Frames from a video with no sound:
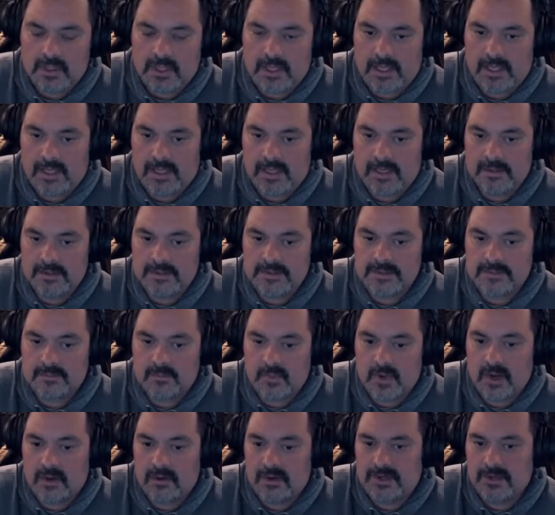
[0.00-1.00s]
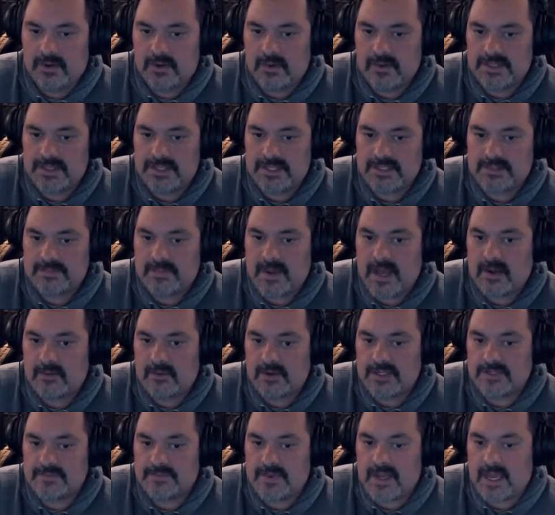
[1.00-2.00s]
And we already know that this
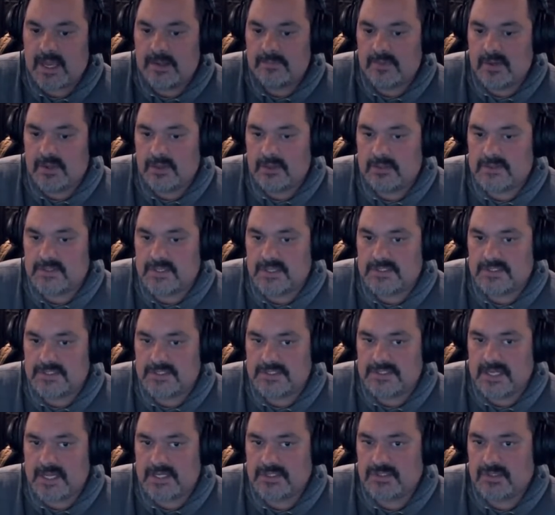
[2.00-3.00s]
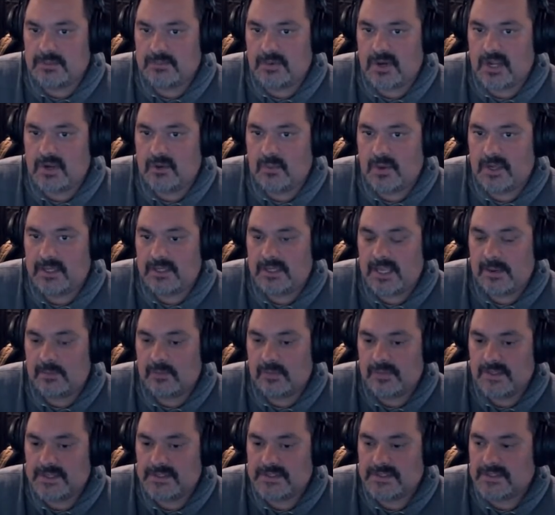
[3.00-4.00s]
battery is bad, but uh, to test your breakaway
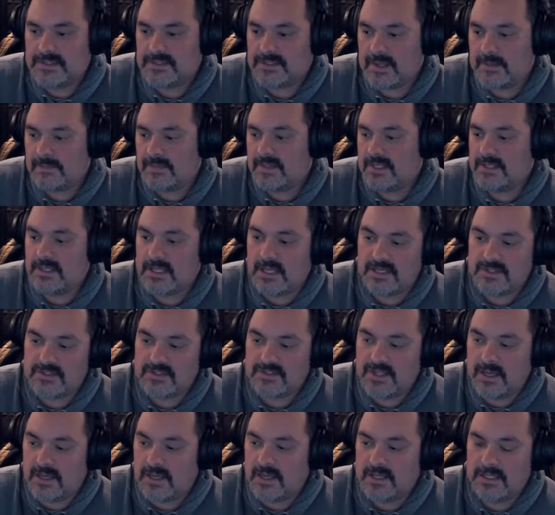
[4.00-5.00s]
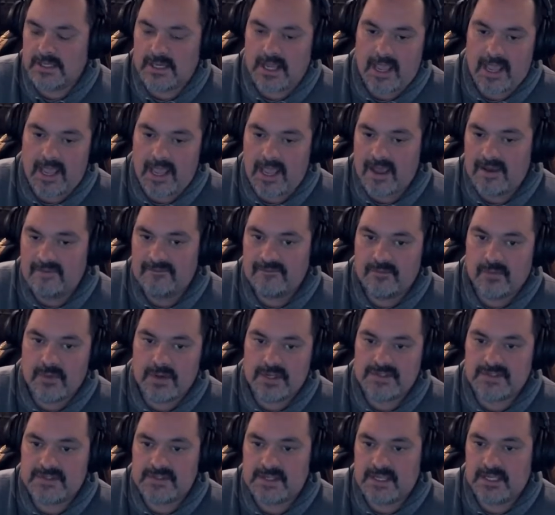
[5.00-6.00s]
cable, this is something that is done
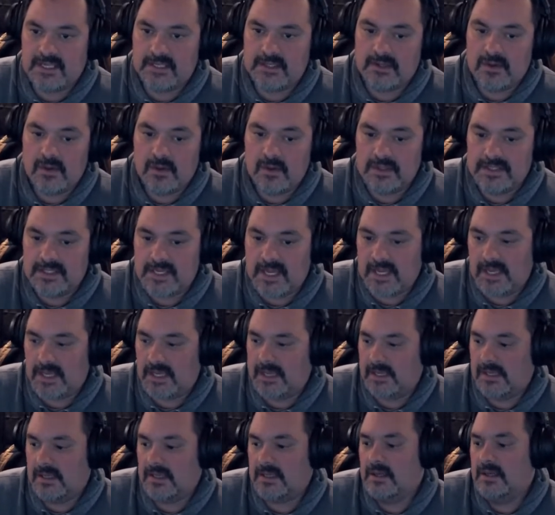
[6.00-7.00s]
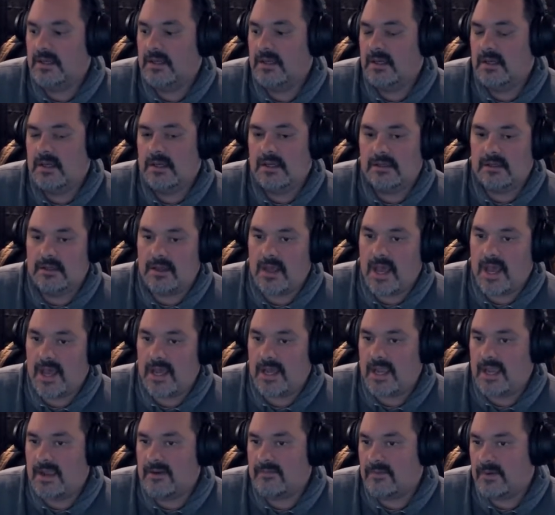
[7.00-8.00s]
every single day
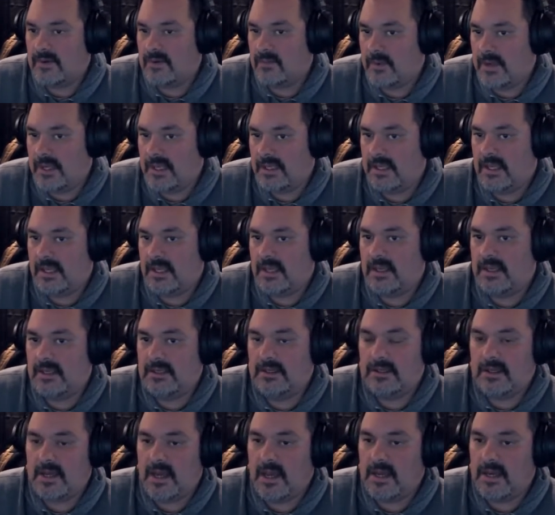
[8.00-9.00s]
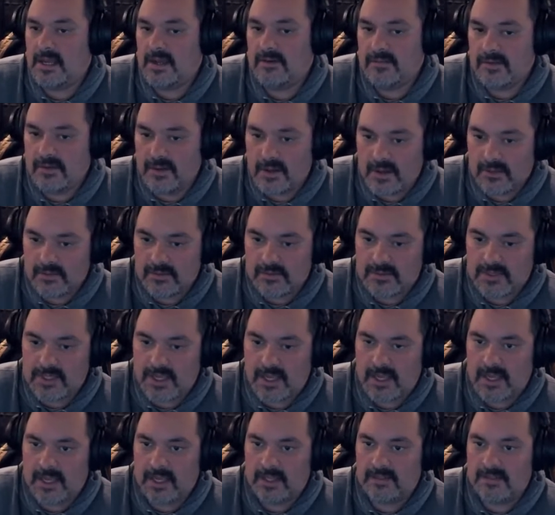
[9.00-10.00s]
not every weekend, not every other
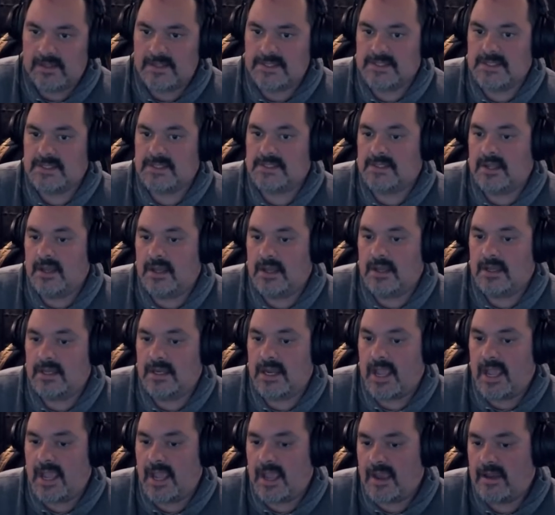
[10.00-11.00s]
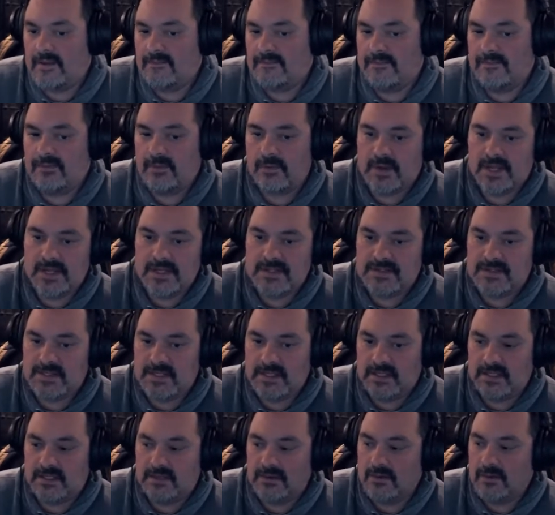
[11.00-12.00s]
day. This is done every
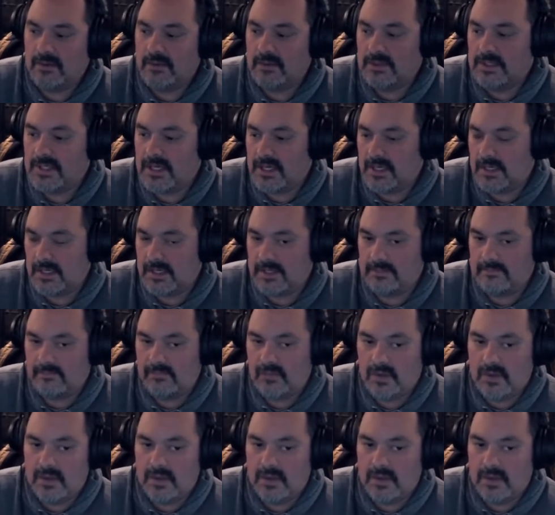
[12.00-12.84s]
single day.